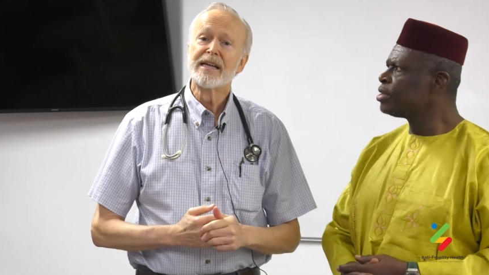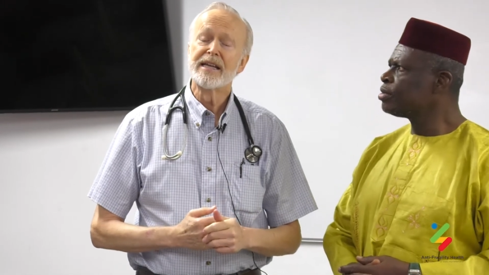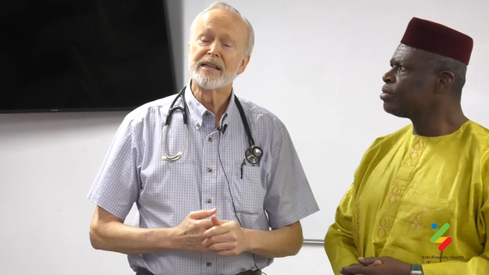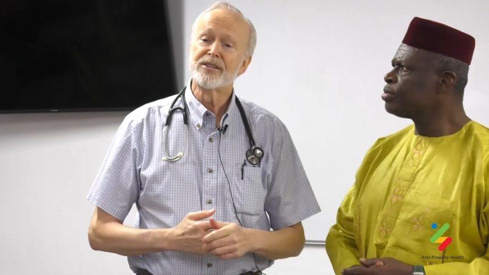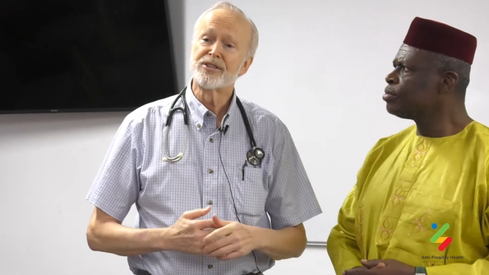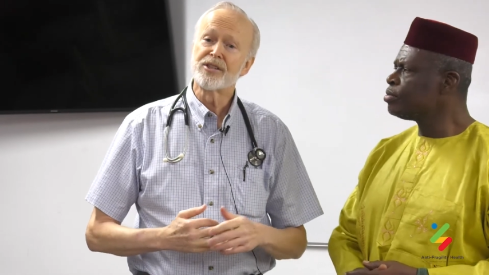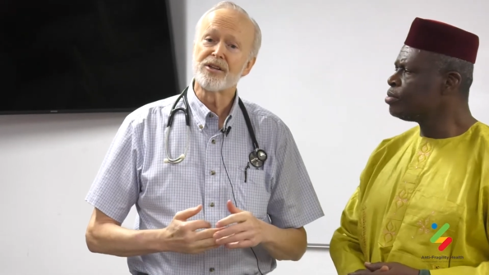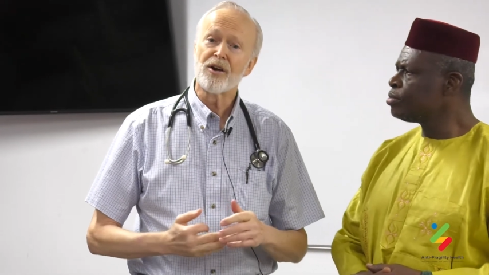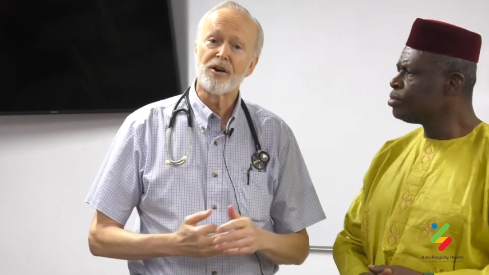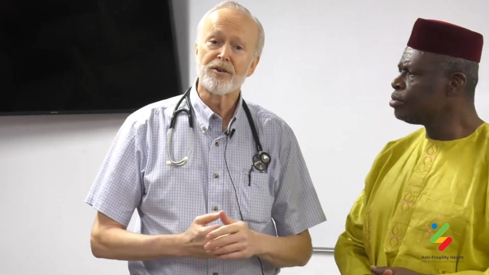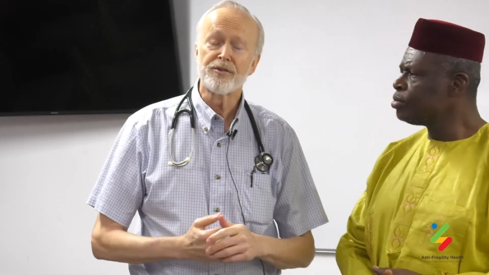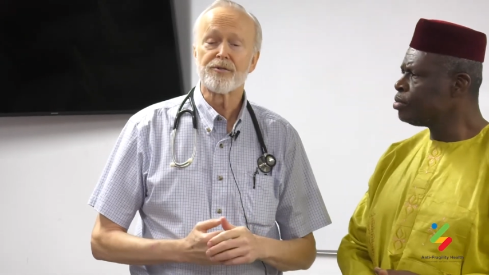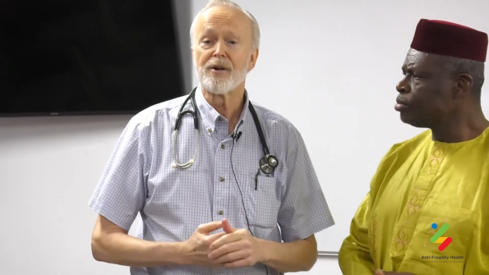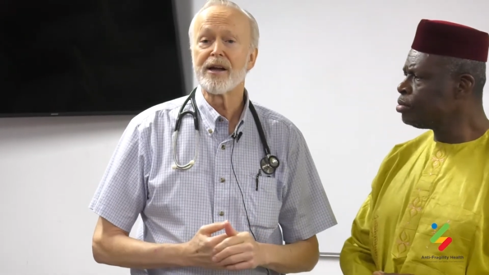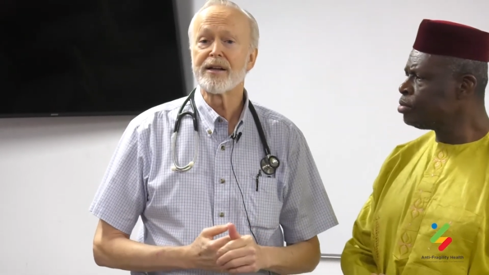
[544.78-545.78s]
Speaker 1: Is it
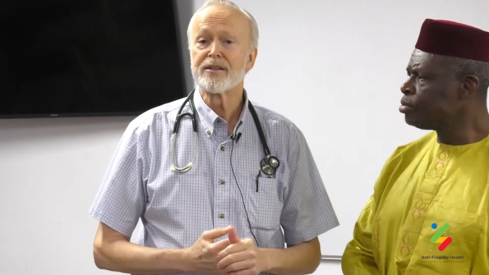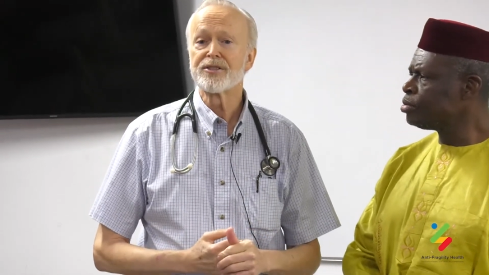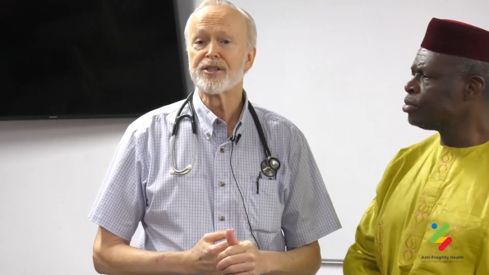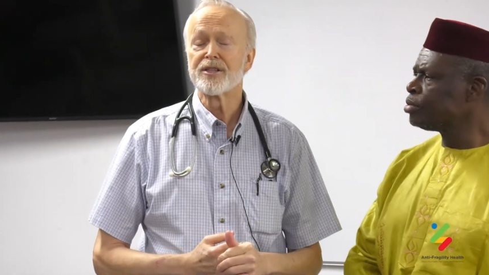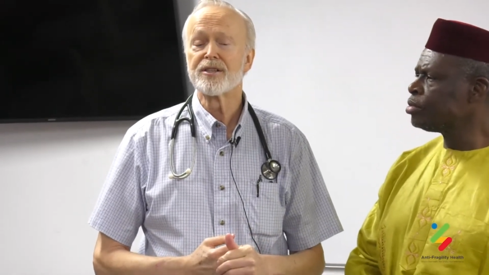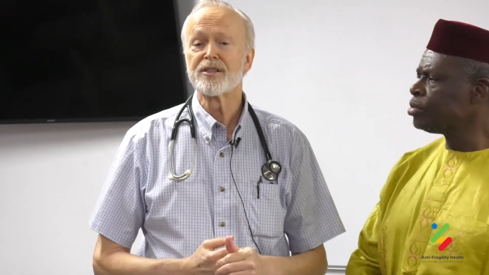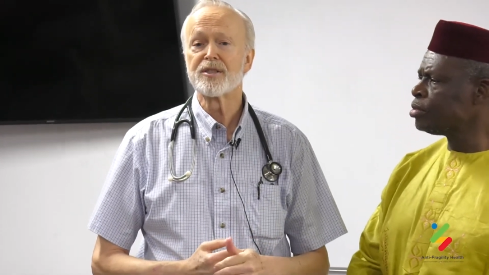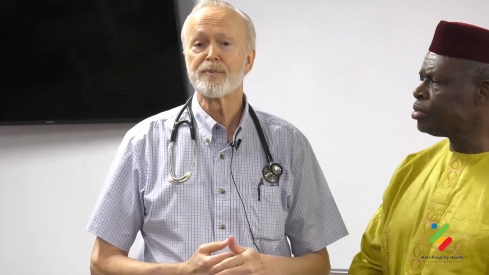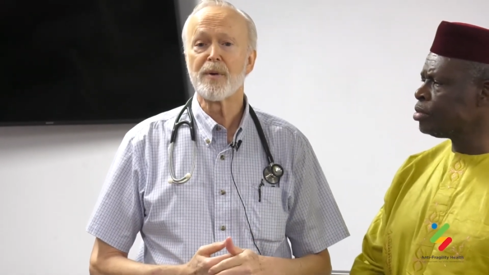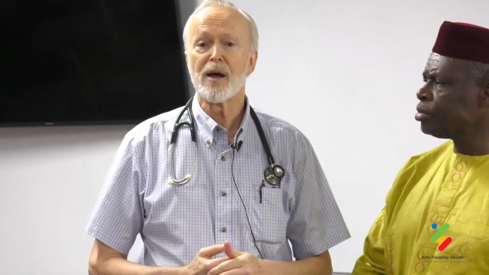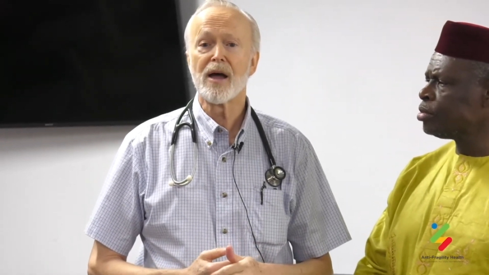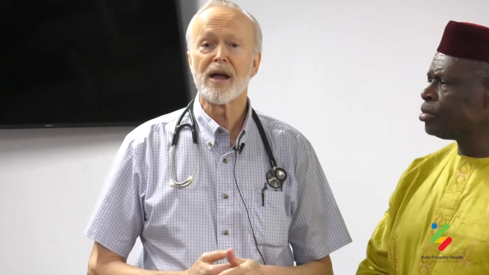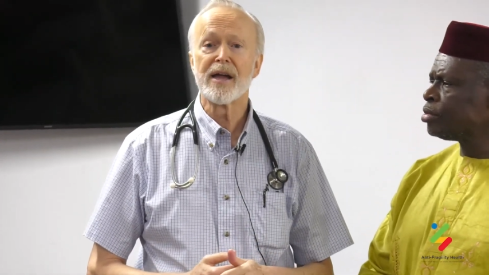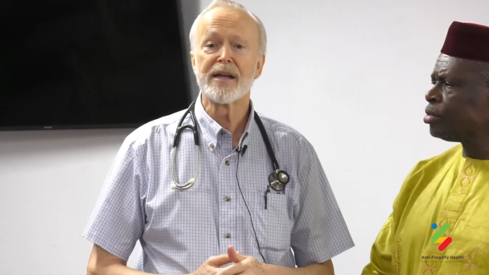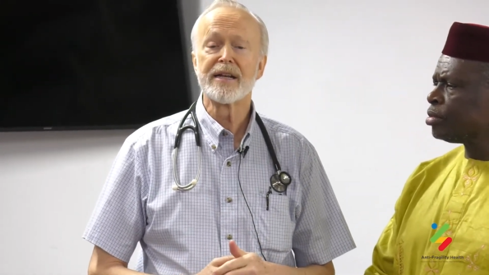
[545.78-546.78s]
arthritis in the
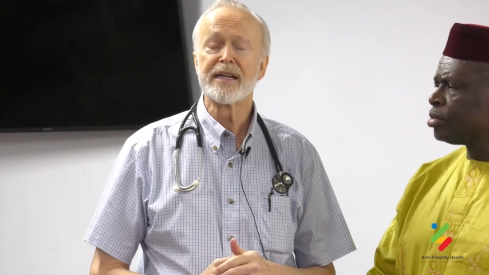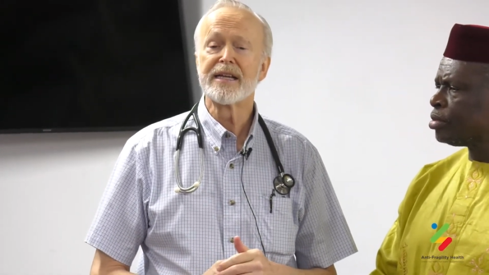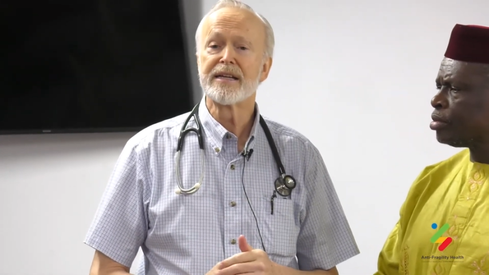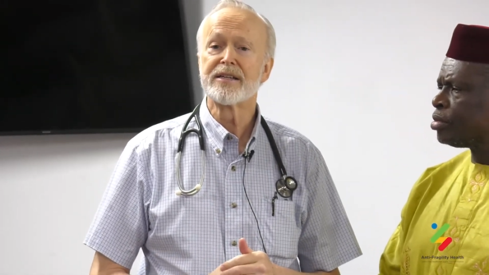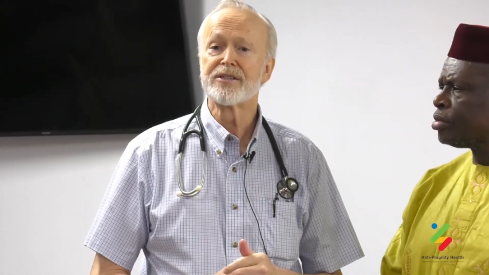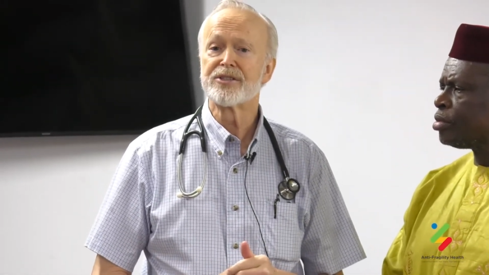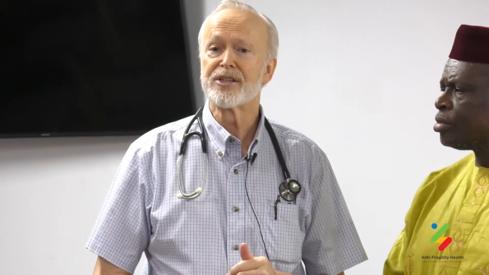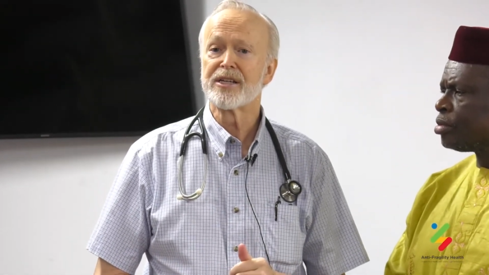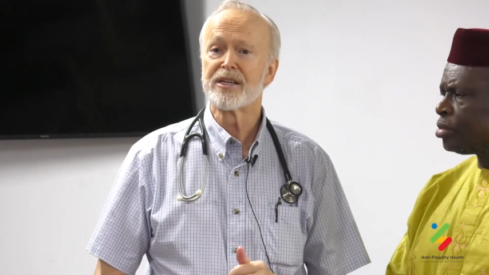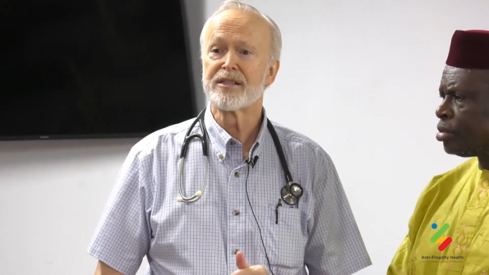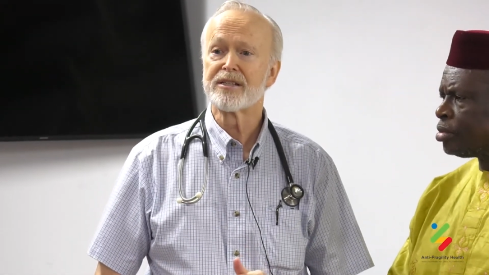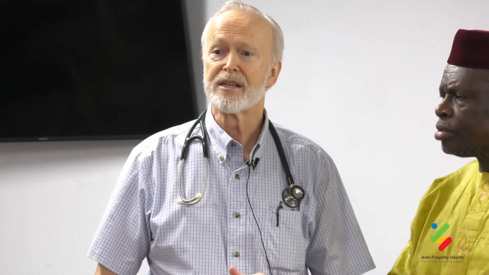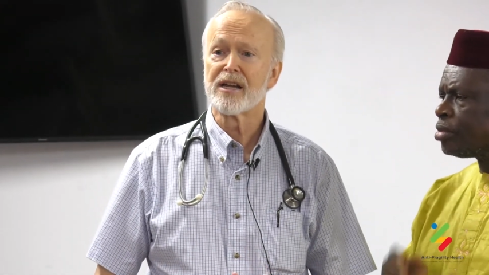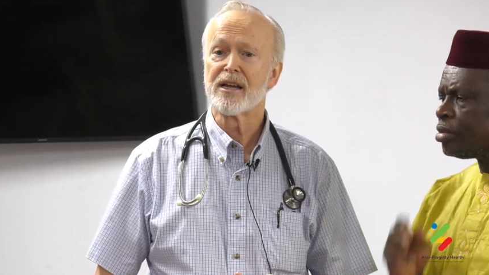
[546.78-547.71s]
spine? Is it